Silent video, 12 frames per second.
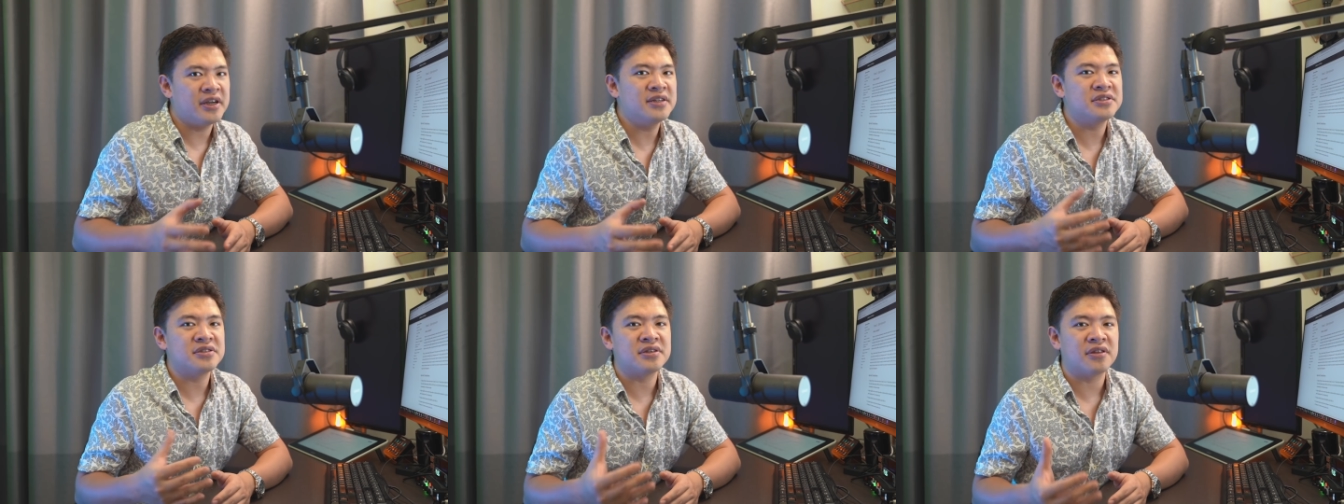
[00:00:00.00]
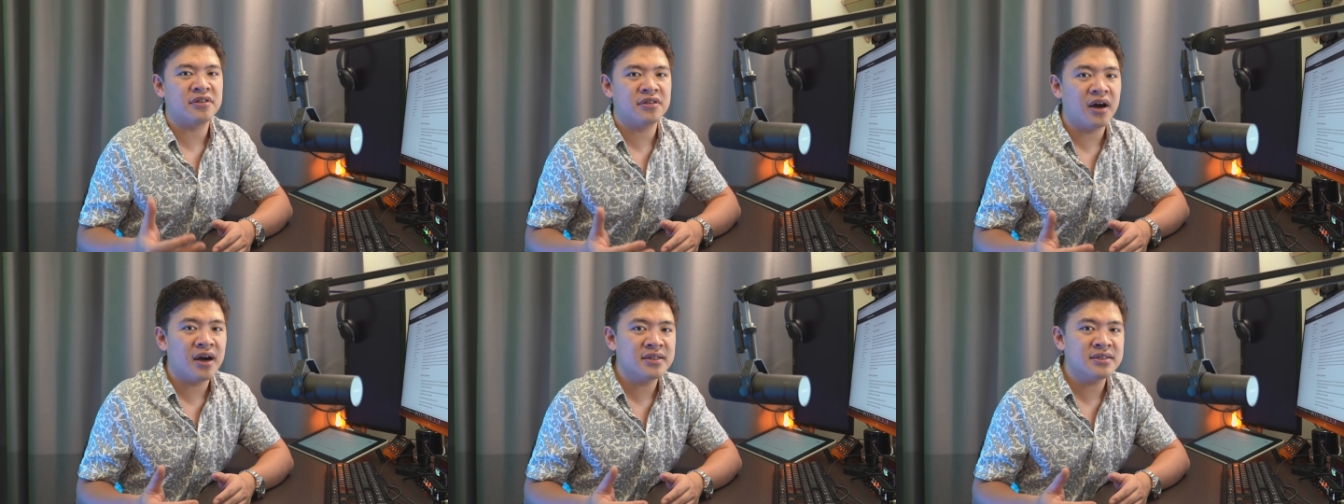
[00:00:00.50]
changes
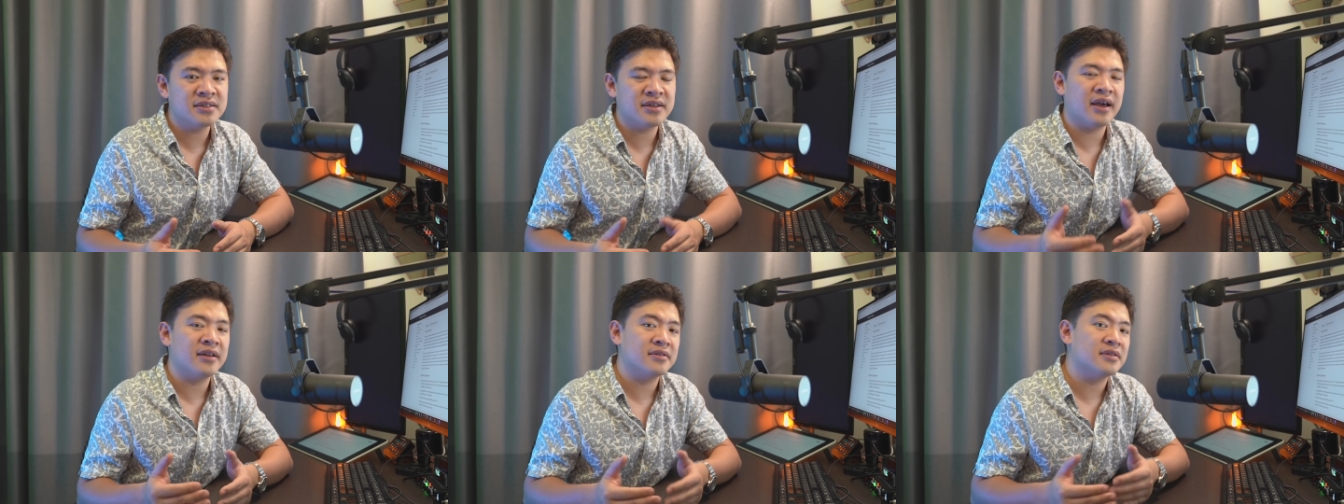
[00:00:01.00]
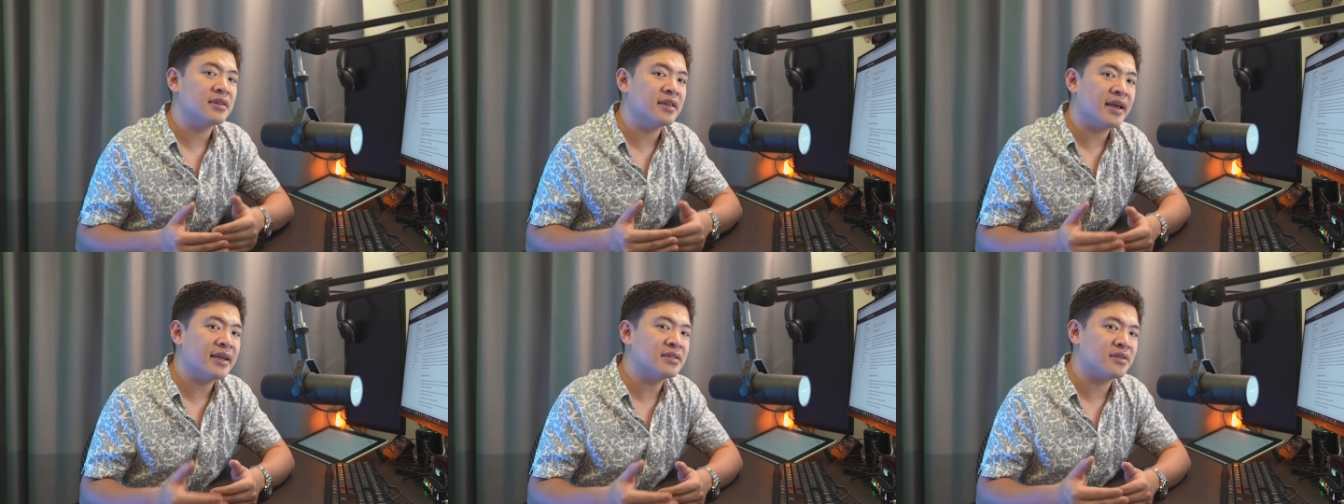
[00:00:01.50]
in thoughts, and
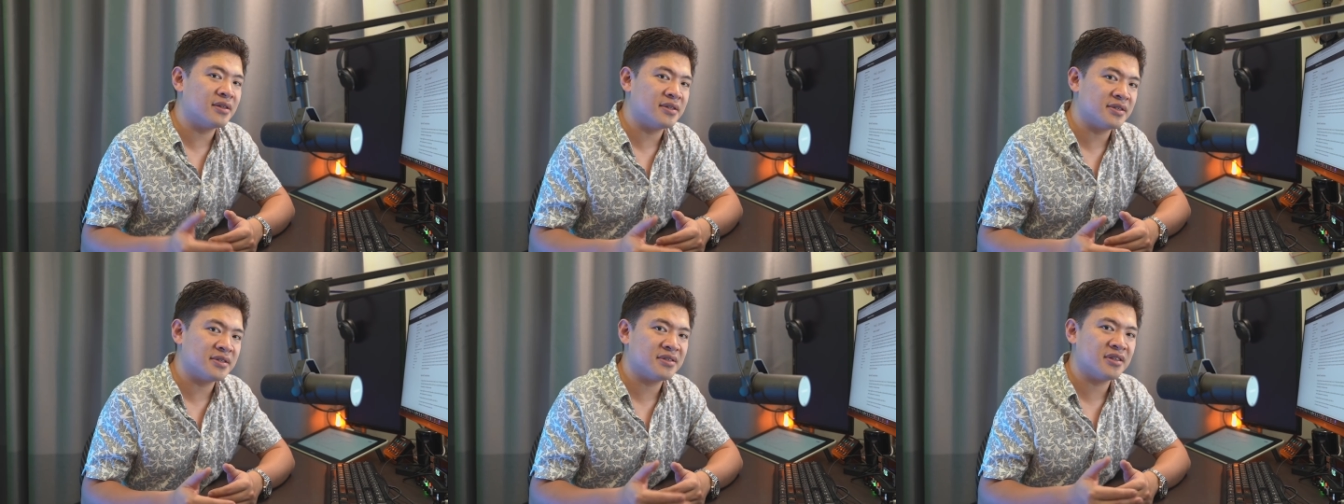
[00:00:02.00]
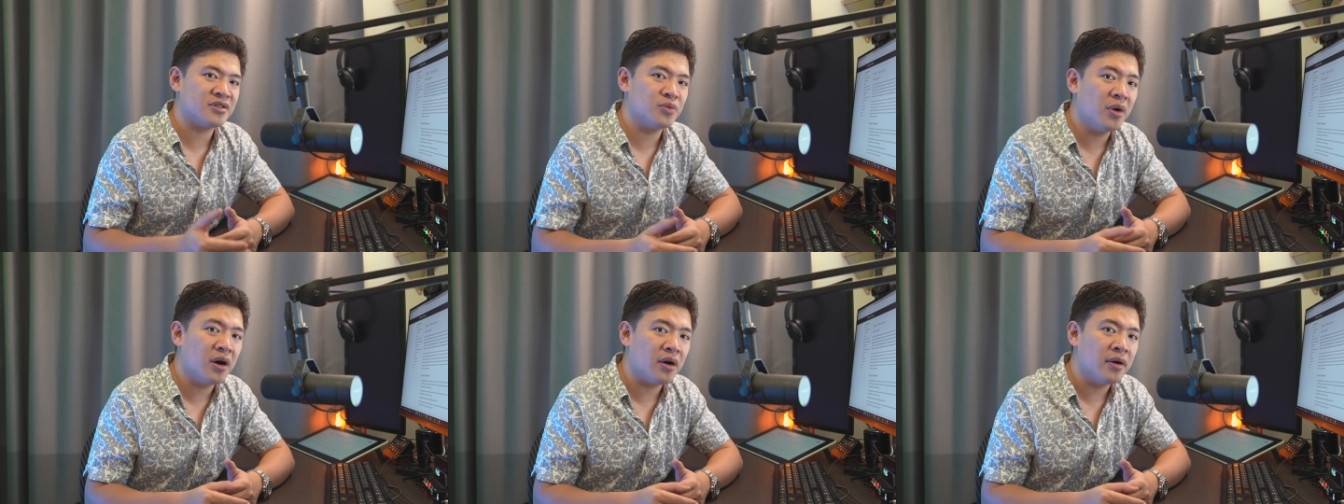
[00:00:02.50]
delays on this
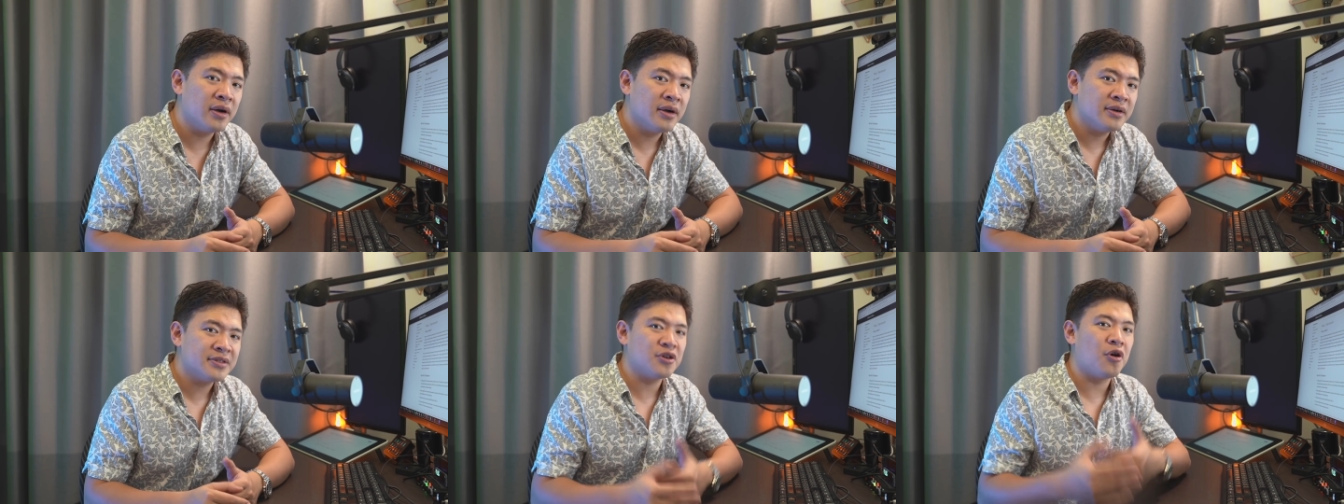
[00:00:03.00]
as well.